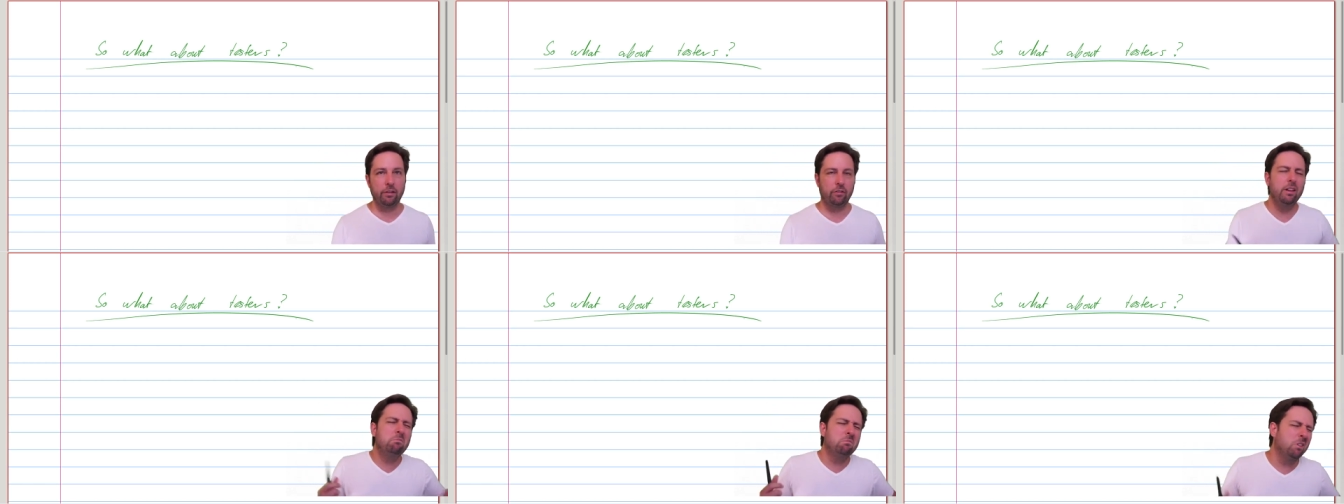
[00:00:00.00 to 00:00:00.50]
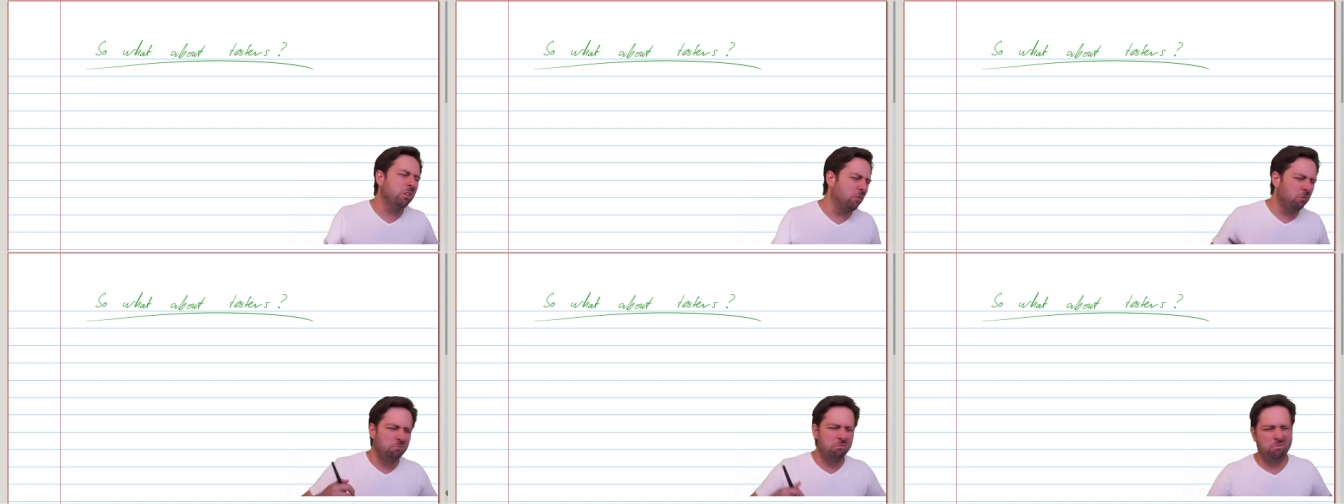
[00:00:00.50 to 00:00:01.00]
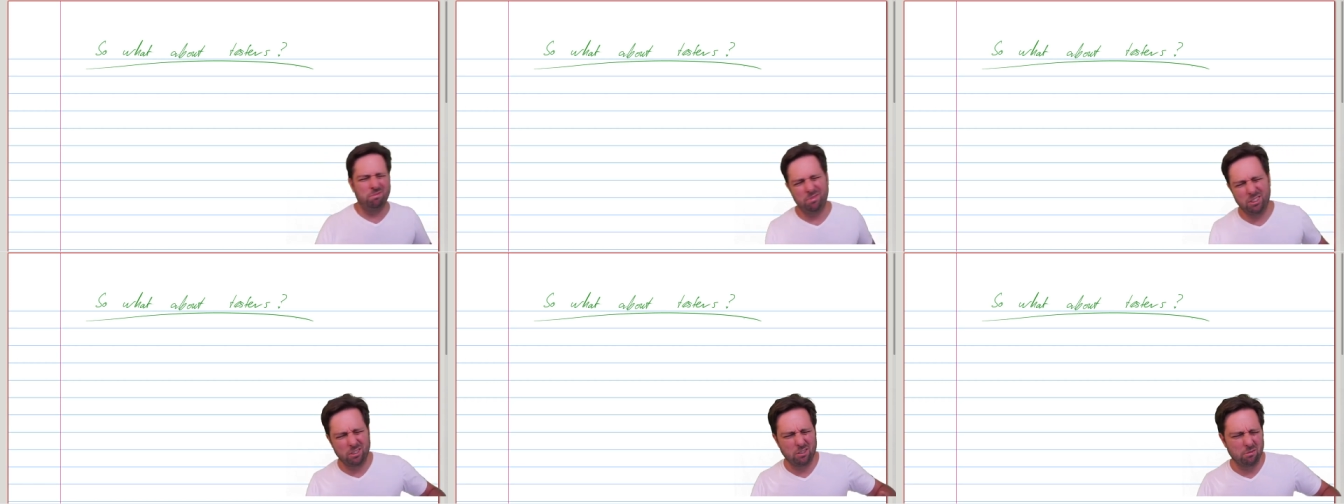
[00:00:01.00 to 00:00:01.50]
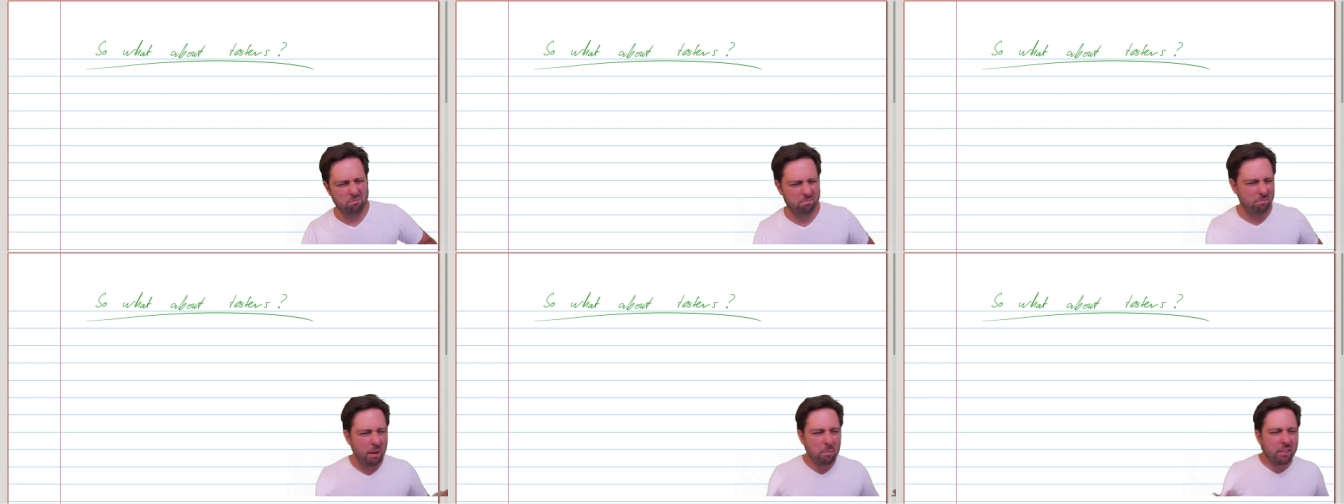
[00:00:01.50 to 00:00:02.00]
They, you know, you know,
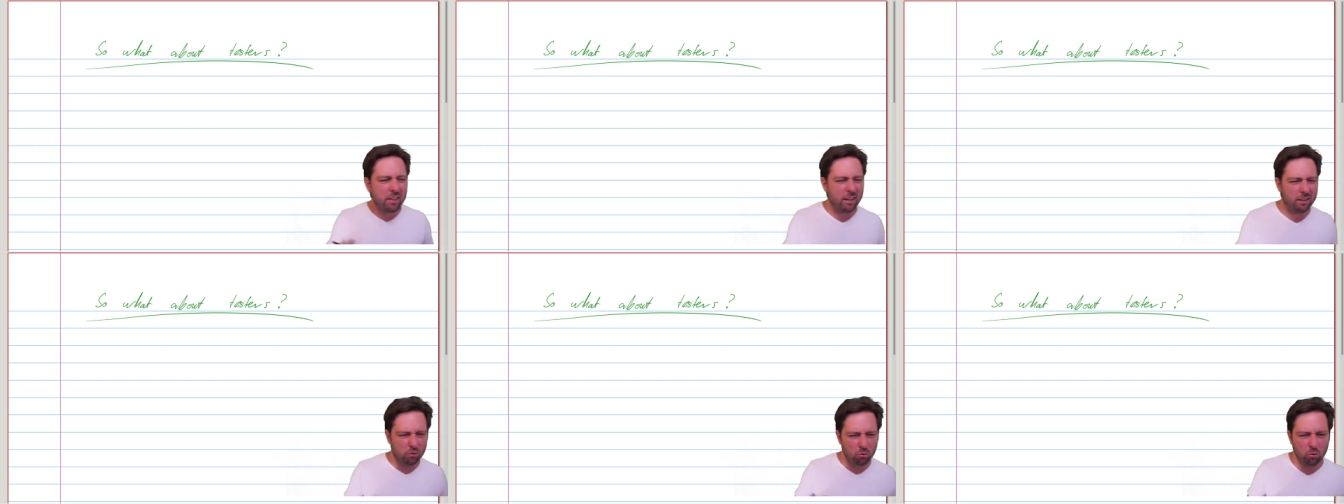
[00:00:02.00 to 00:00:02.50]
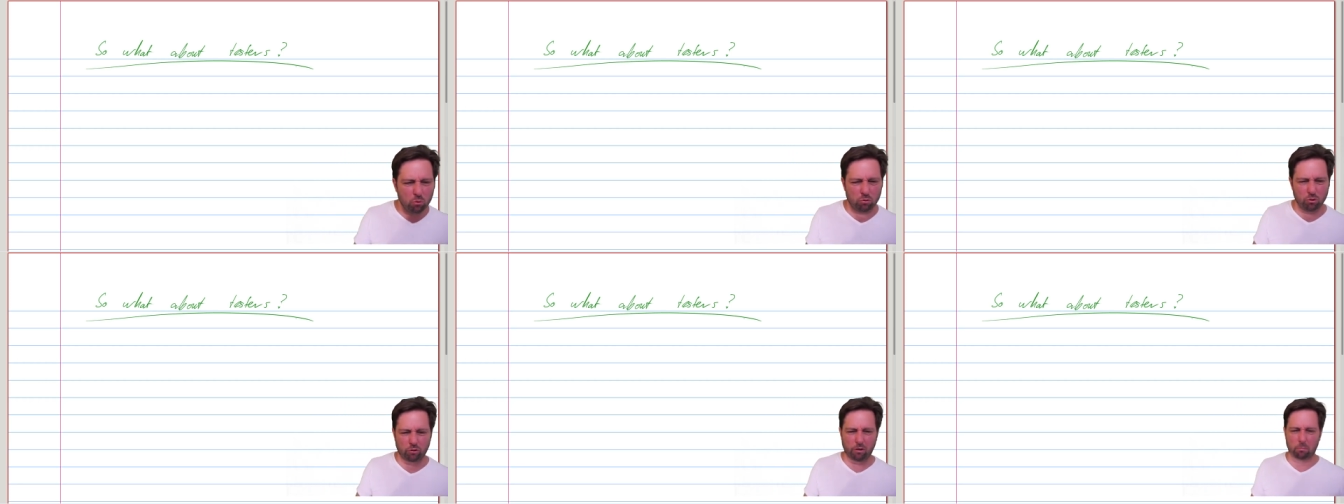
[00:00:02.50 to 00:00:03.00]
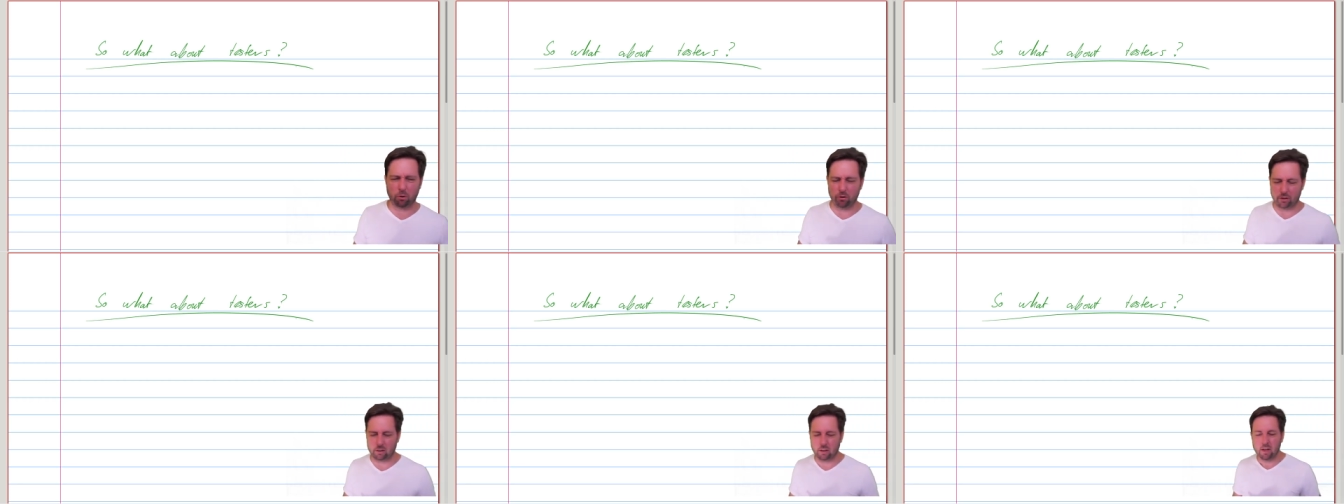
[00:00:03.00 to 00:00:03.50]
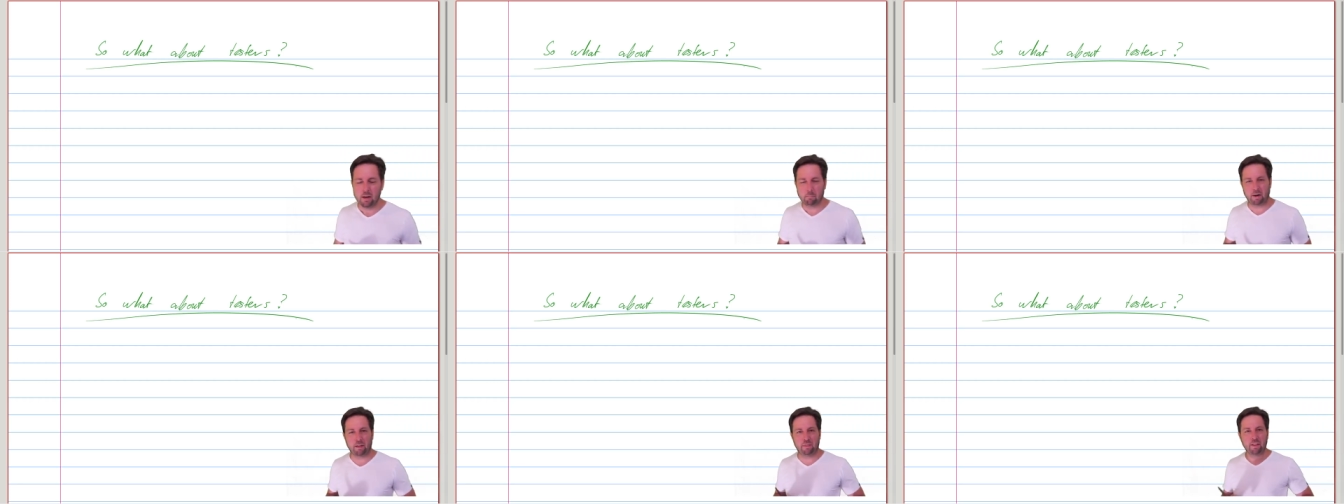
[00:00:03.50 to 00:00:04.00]
maybe they do to some point, but
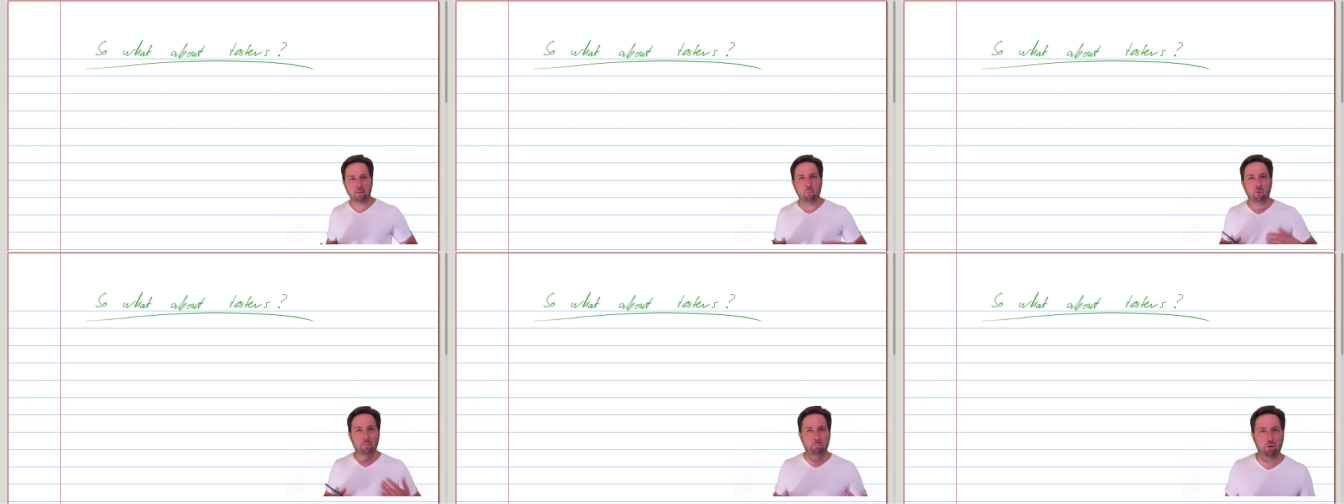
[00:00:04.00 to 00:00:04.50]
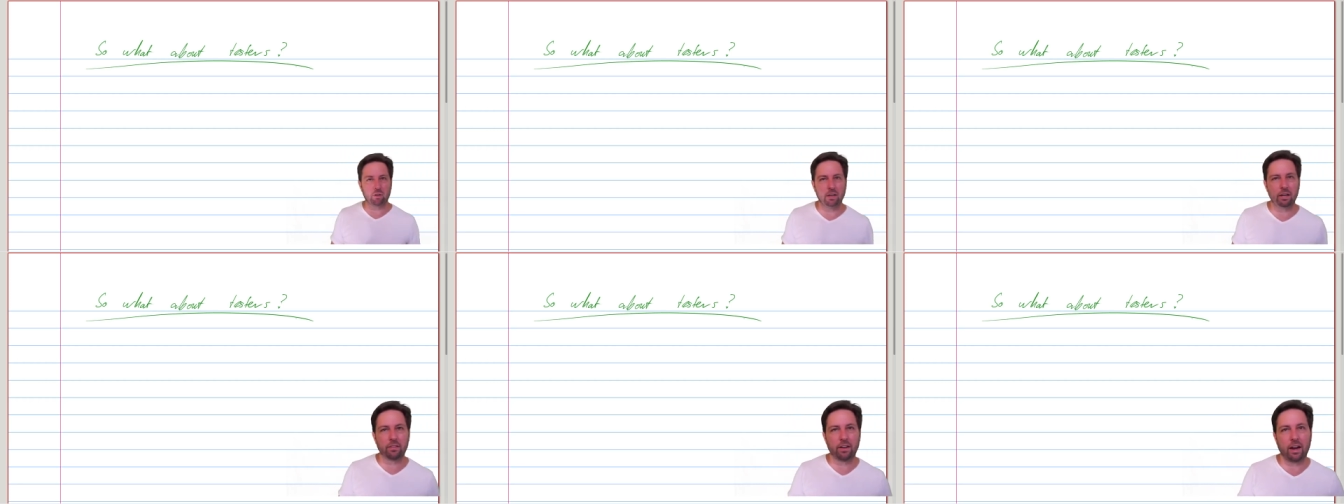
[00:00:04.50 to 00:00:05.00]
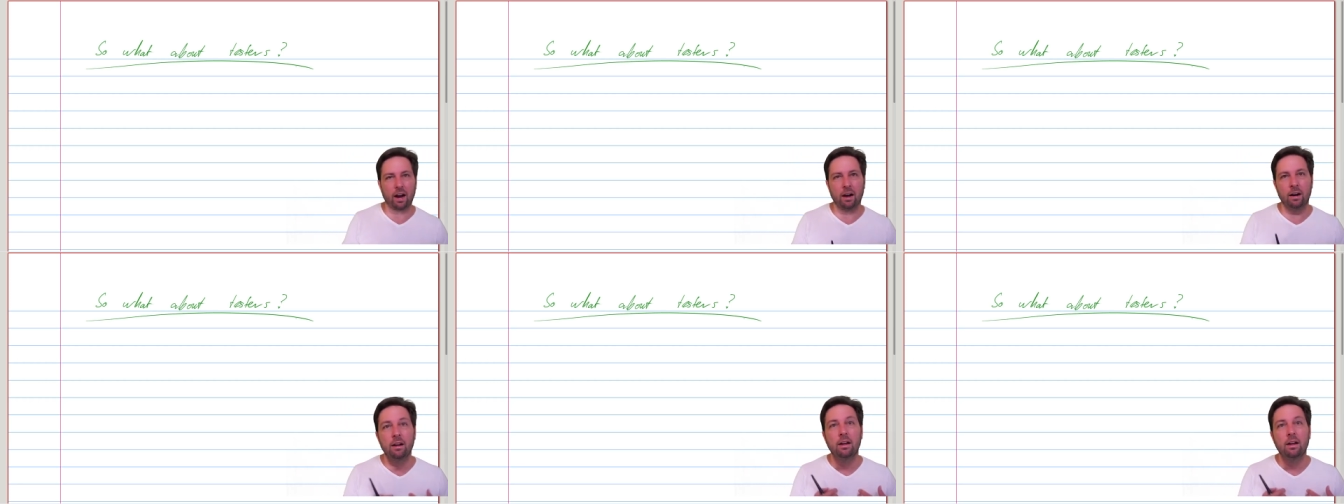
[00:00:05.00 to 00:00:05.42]
I think more importantly, they are